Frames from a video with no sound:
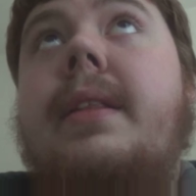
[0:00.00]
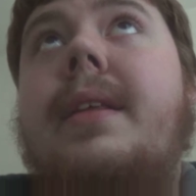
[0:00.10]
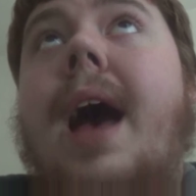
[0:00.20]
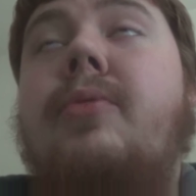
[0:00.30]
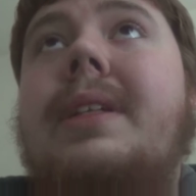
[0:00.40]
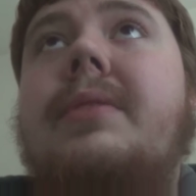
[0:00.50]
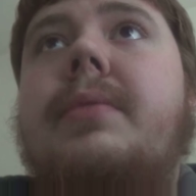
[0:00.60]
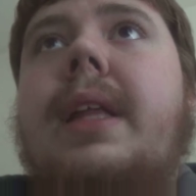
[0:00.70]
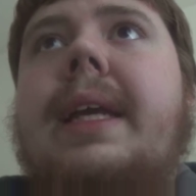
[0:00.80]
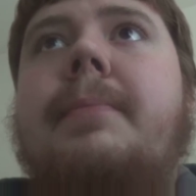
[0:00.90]
I wouldn't
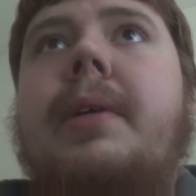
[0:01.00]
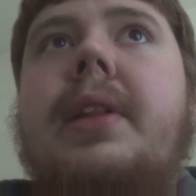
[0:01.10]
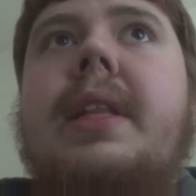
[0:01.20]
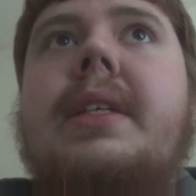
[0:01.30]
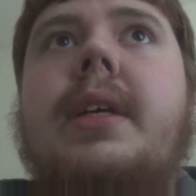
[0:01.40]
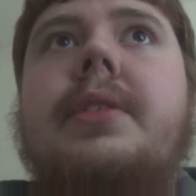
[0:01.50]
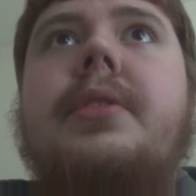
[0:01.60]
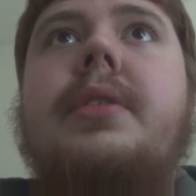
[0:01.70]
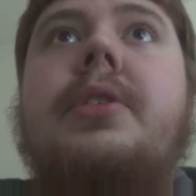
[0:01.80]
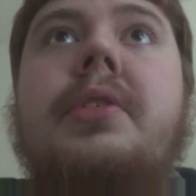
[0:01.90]
really put this
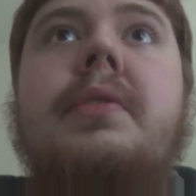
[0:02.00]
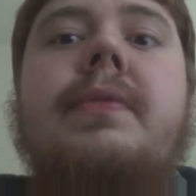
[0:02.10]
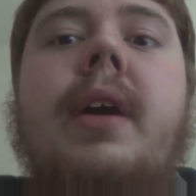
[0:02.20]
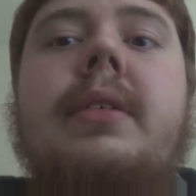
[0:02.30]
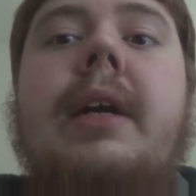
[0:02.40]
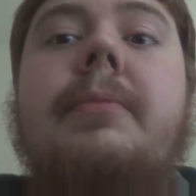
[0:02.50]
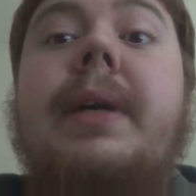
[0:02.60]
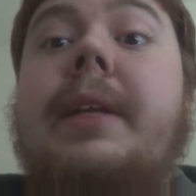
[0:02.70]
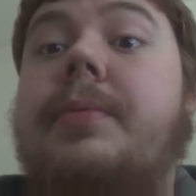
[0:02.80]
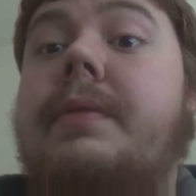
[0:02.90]
under the new Fallout,
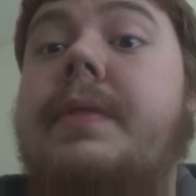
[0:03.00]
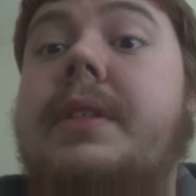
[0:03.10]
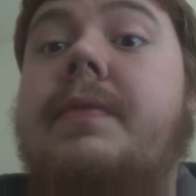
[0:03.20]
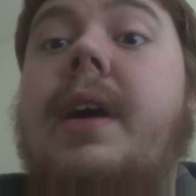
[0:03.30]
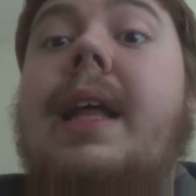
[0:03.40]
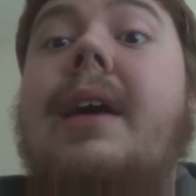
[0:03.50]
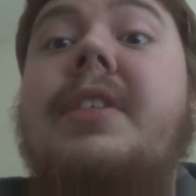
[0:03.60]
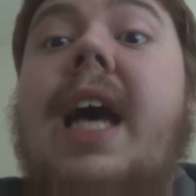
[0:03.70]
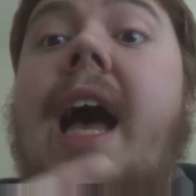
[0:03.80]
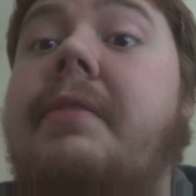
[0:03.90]
but in previous
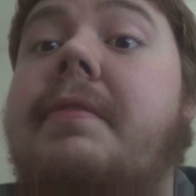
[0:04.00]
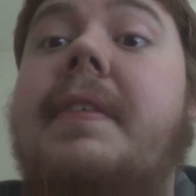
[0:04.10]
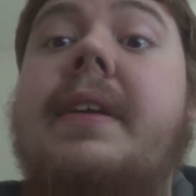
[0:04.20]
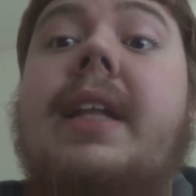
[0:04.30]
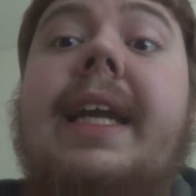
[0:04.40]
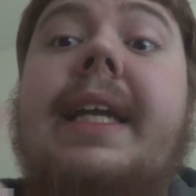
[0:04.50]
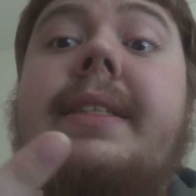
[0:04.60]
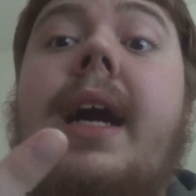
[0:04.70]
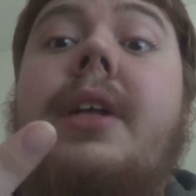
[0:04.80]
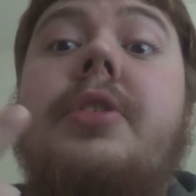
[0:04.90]
Fallouts, I feel like it
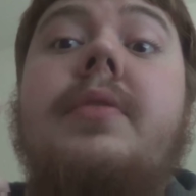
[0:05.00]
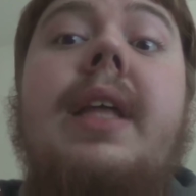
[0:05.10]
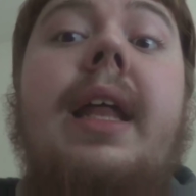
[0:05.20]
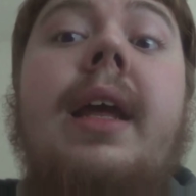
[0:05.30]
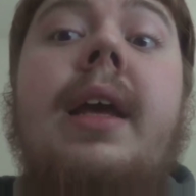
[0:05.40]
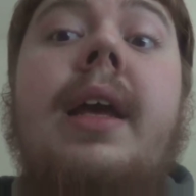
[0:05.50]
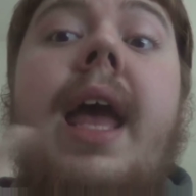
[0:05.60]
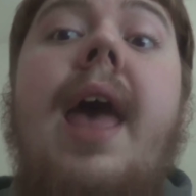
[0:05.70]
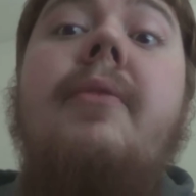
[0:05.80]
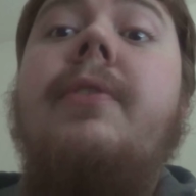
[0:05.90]
taught you that
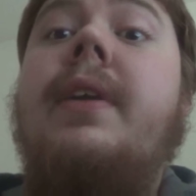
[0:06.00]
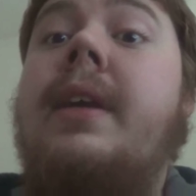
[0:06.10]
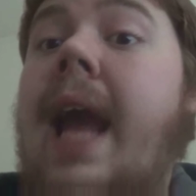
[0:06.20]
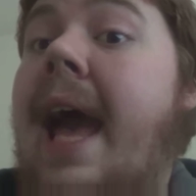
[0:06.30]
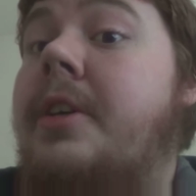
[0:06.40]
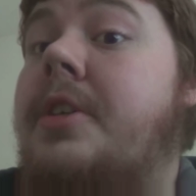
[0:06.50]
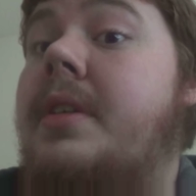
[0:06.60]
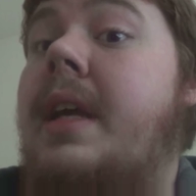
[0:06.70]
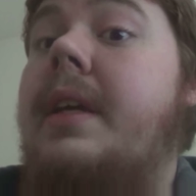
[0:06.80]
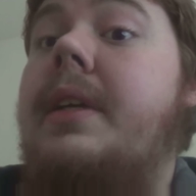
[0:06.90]
every
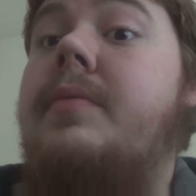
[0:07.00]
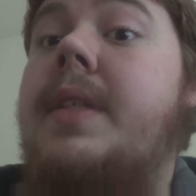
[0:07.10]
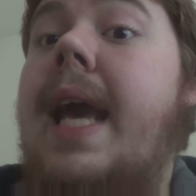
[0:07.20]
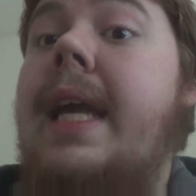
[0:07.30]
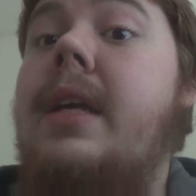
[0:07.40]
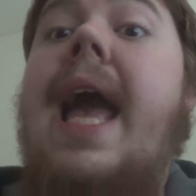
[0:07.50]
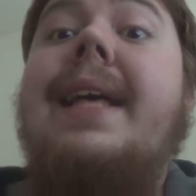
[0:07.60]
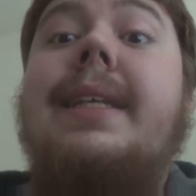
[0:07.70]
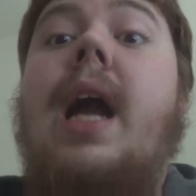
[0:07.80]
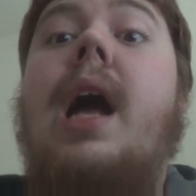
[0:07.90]
action that you take
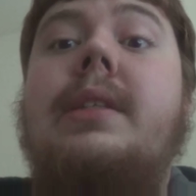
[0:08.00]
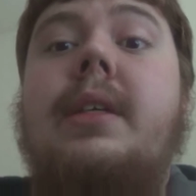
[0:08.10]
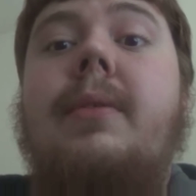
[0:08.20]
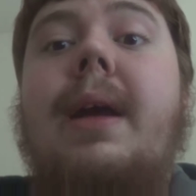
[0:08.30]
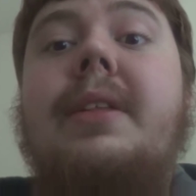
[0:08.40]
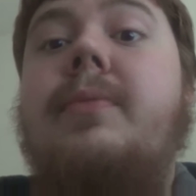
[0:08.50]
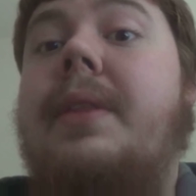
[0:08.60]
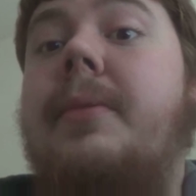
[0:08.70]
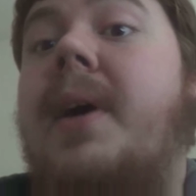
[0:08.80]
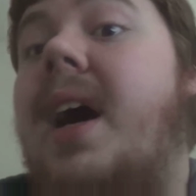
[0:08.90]
has a consequence,
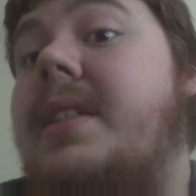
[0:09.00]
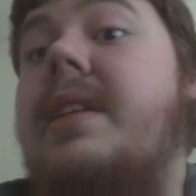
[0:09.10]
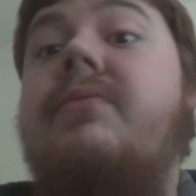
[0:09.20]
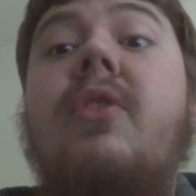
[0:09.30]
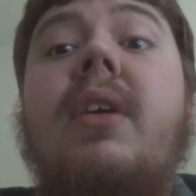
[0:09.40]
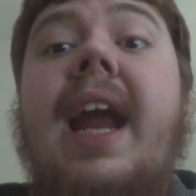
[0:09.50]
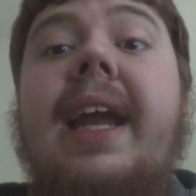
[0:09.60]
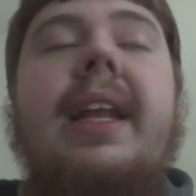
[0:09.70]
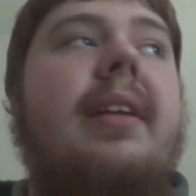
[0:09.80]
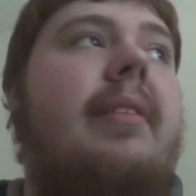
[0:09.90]
whether positive or
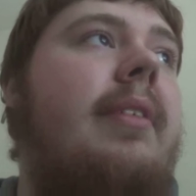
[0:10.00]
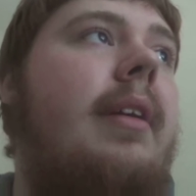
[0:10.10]
negative.